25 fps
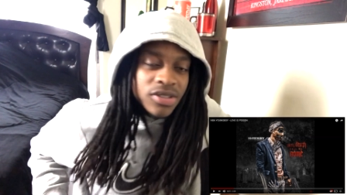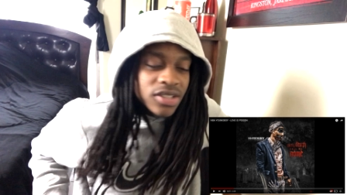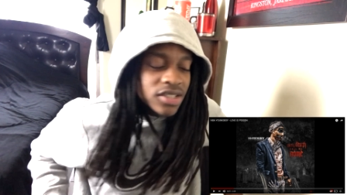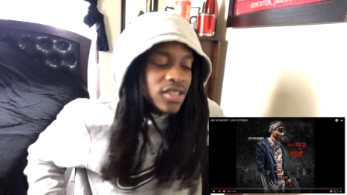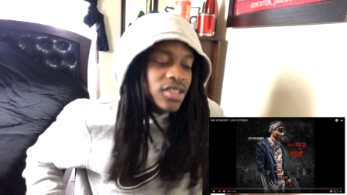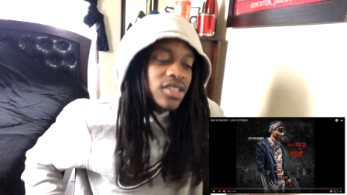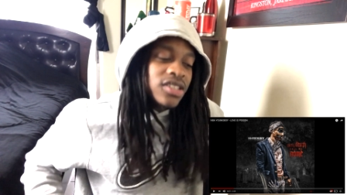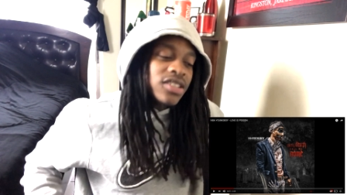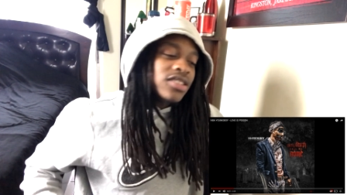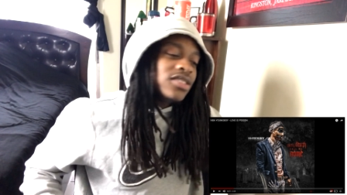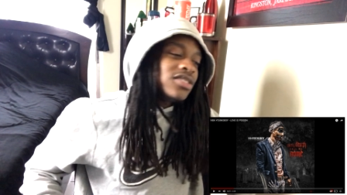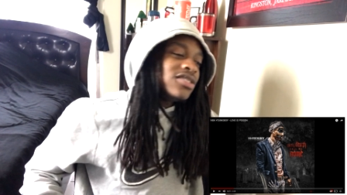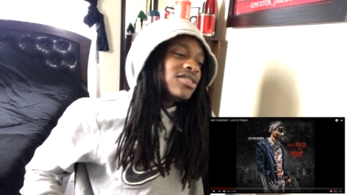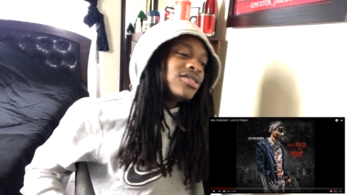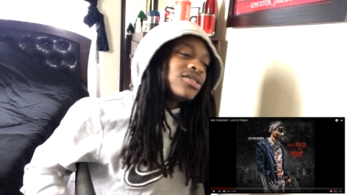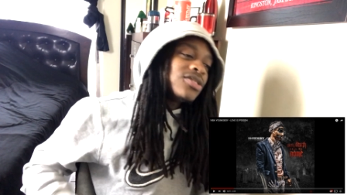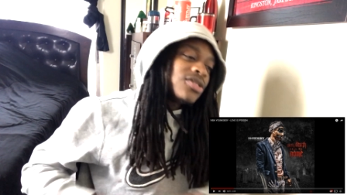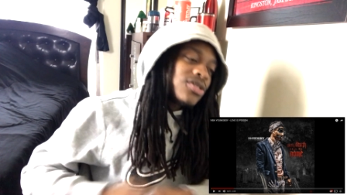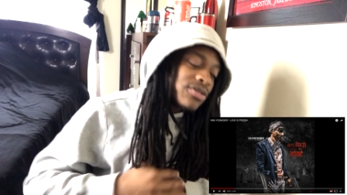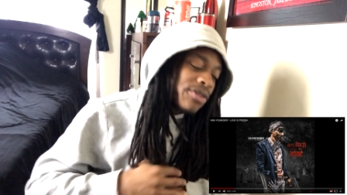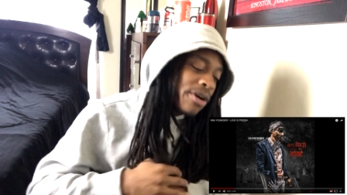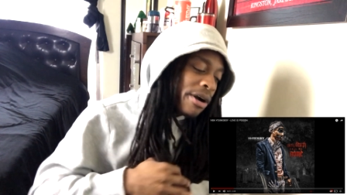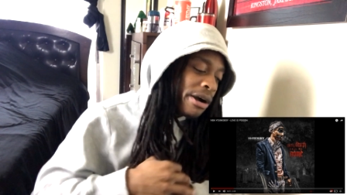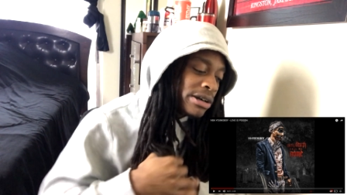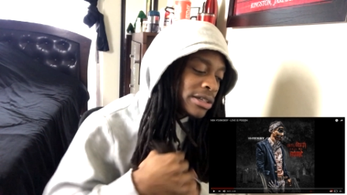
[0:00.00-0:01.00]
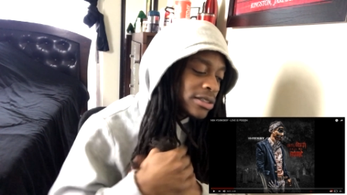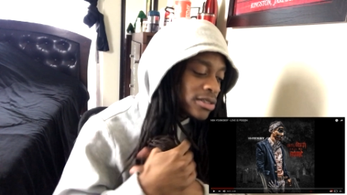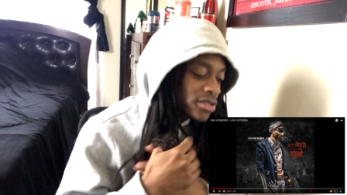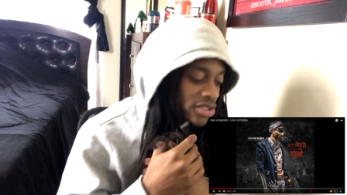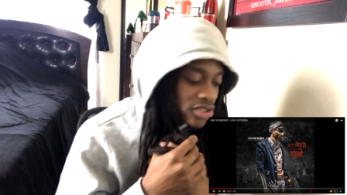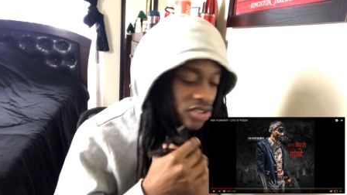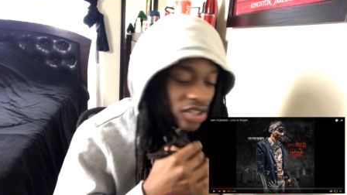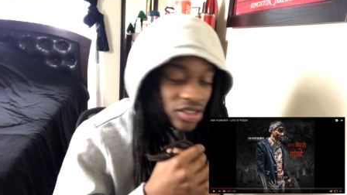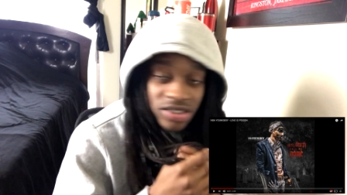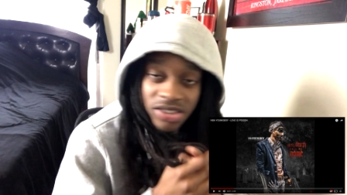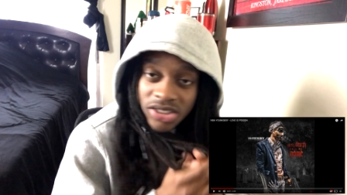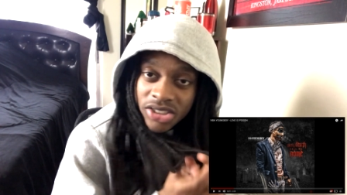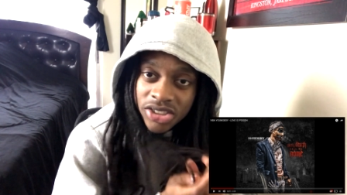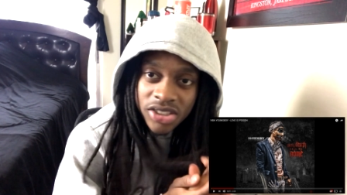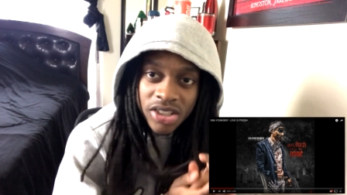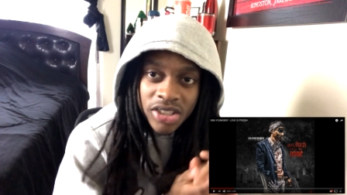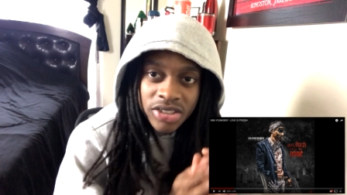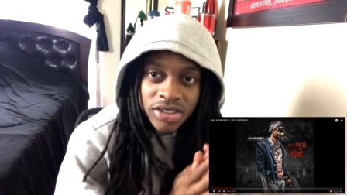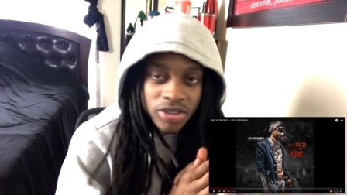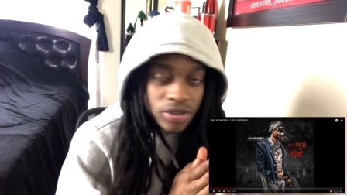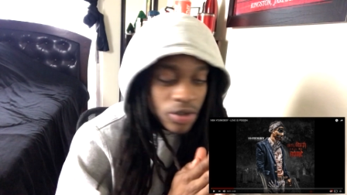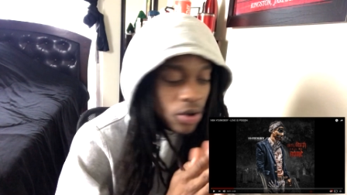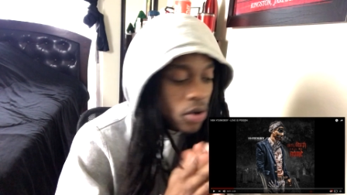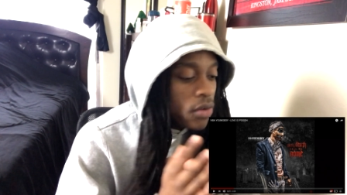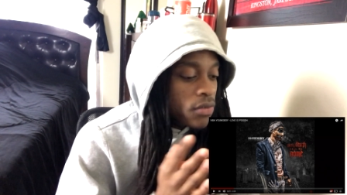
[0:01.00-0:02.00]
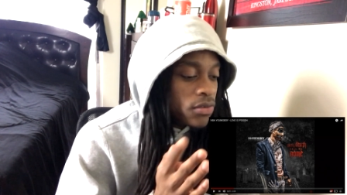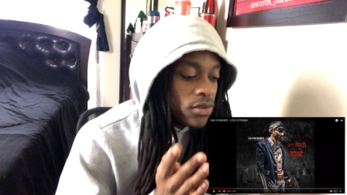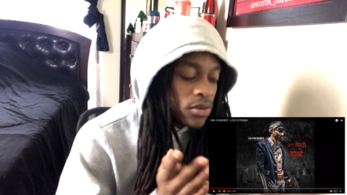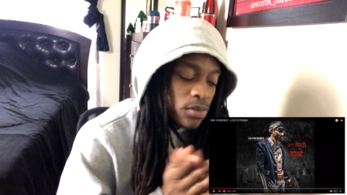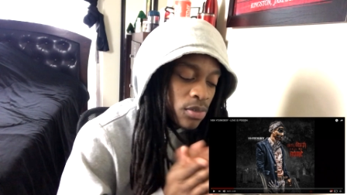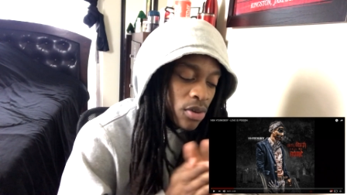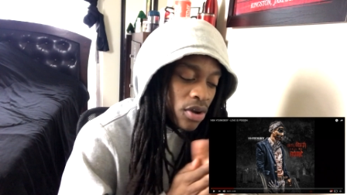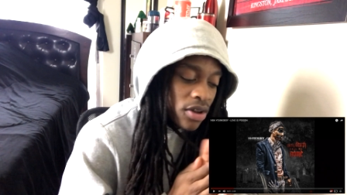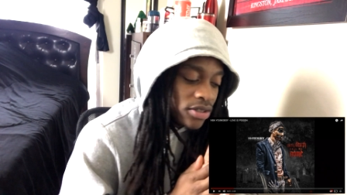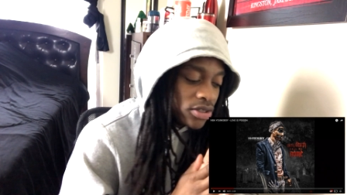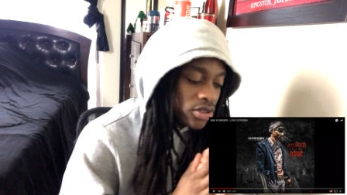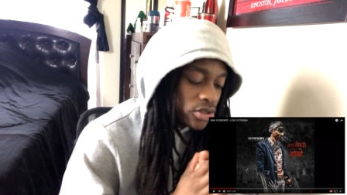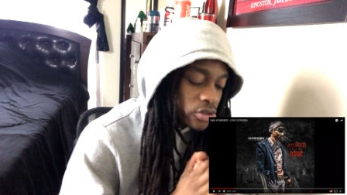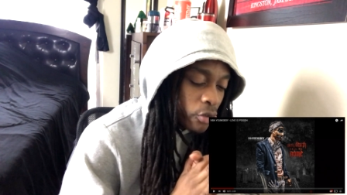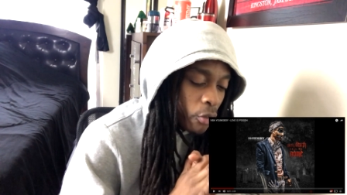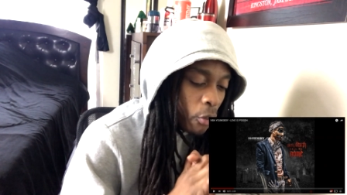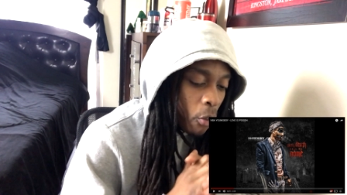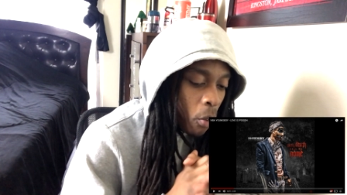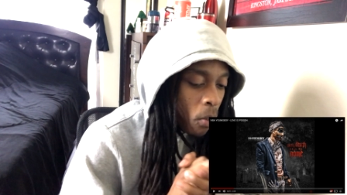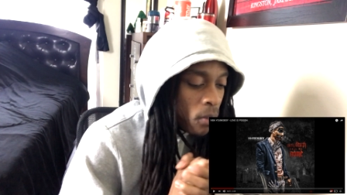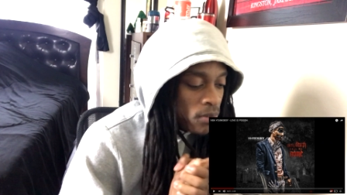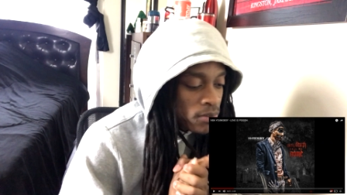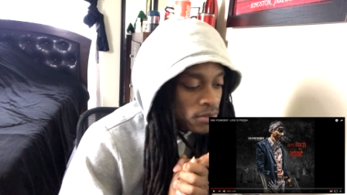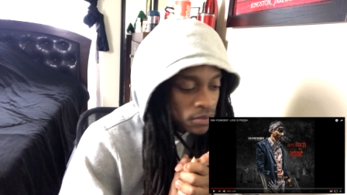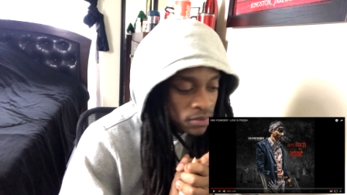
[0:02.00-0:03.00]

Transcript: really get, you know, such and such it over, bro. So,